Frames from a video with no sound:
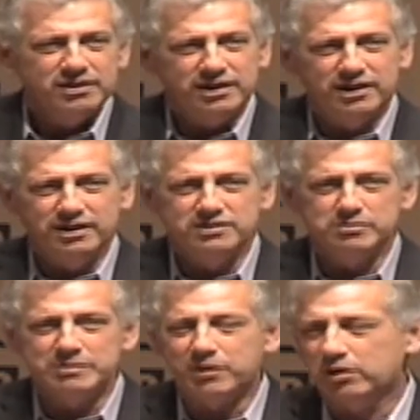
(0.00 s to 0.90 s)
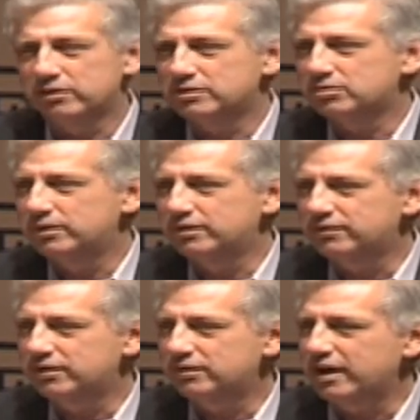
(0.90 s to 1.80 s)
to be part of the
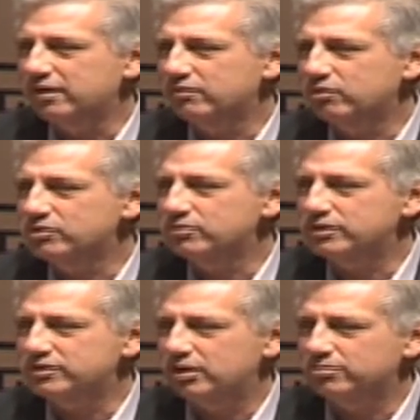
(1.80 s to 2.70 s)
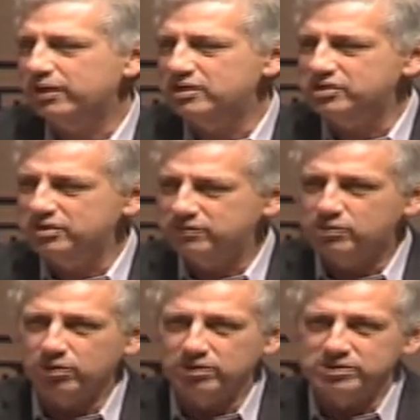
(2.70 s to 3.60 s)
25th anniversary celebration of
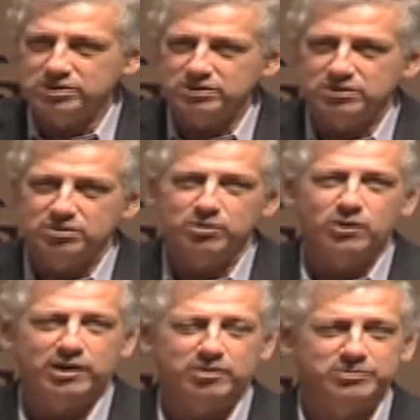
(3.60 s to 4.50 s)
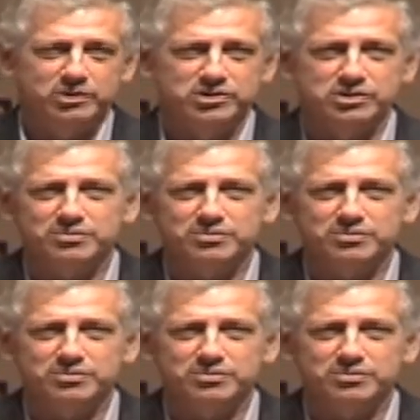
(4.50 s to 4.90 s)
George Herbert Walker Bush's